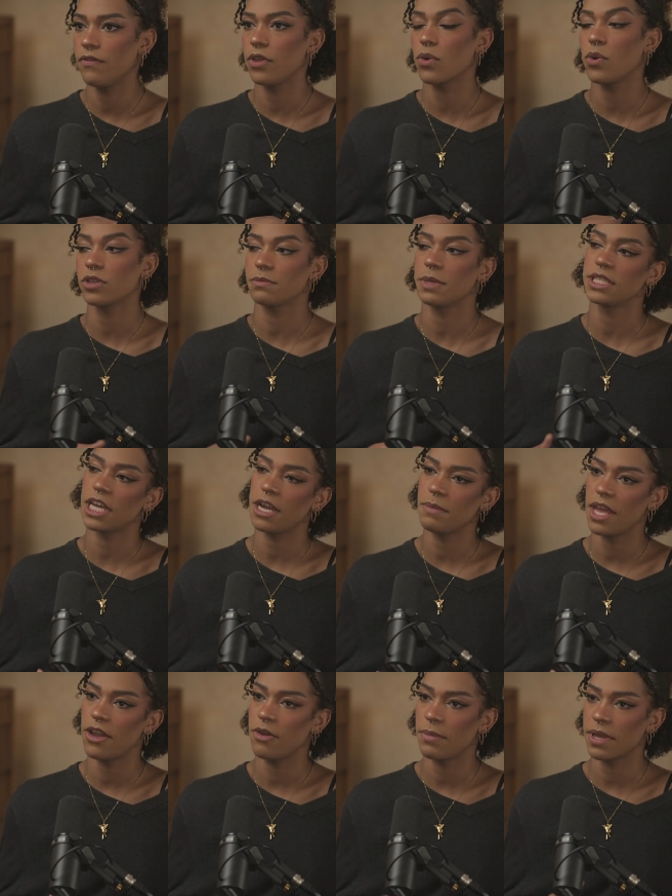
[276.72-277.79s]
the course of my time
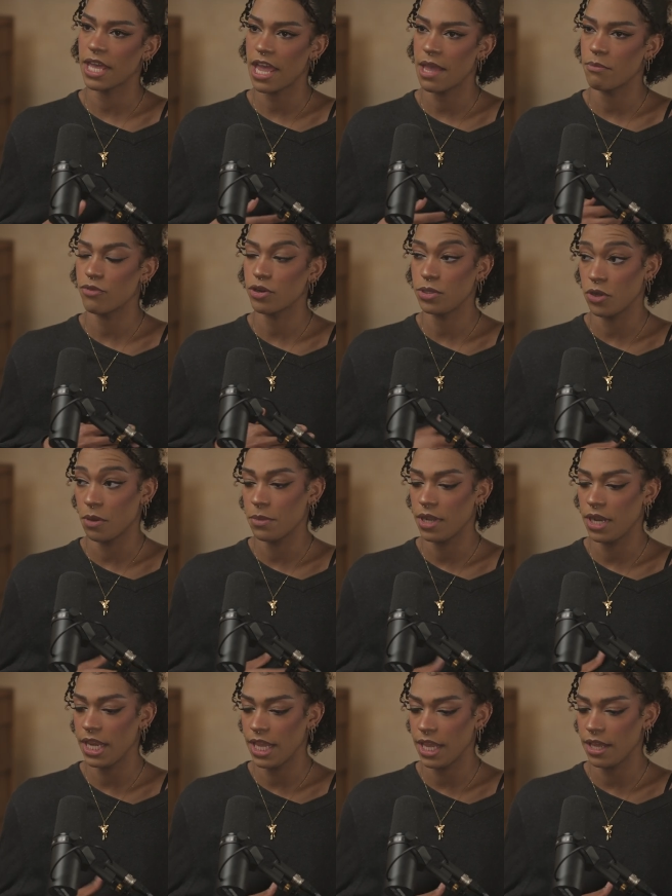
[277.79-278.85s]
there, it became
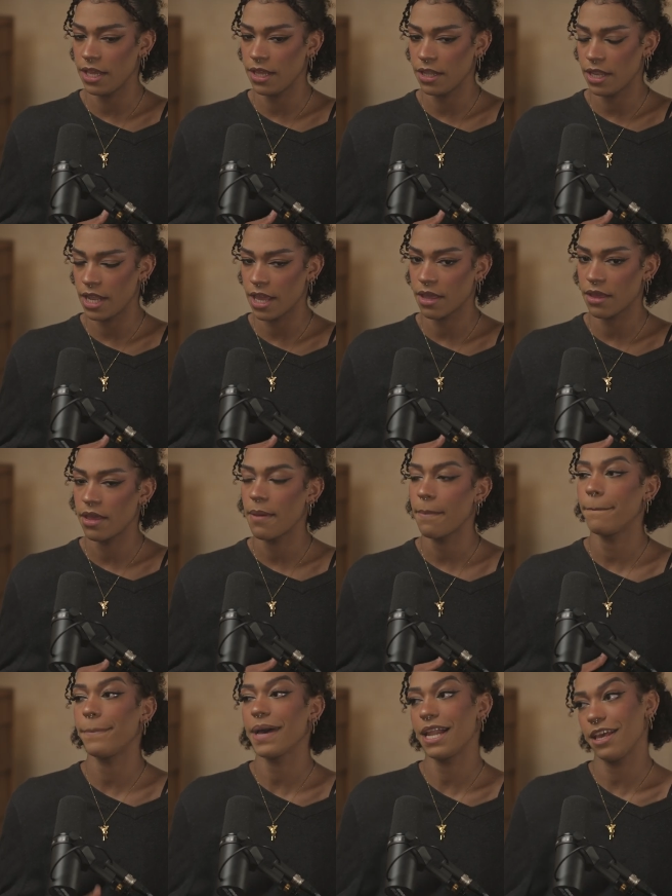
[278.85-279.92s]
predominantly like
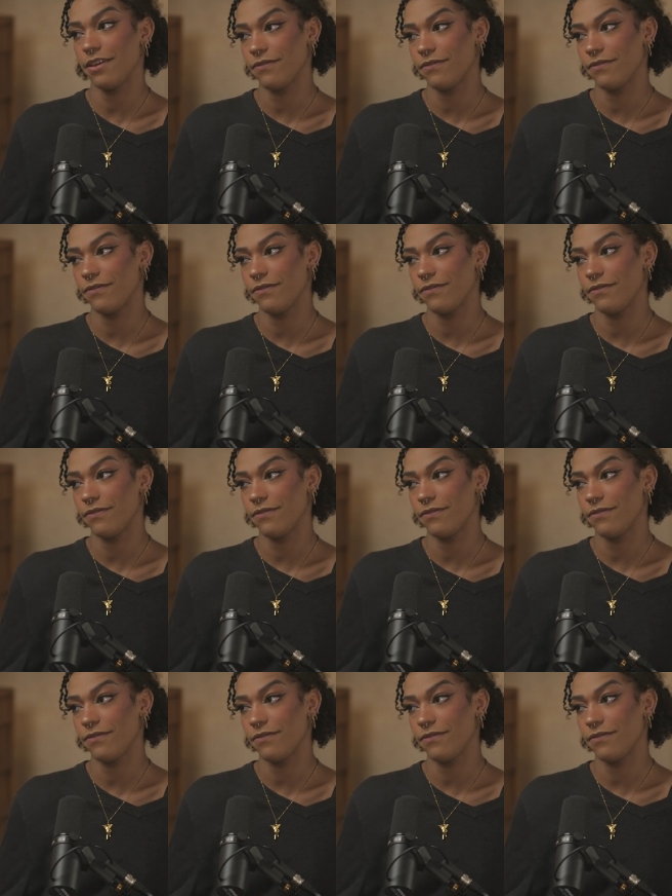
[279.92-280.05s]
ballet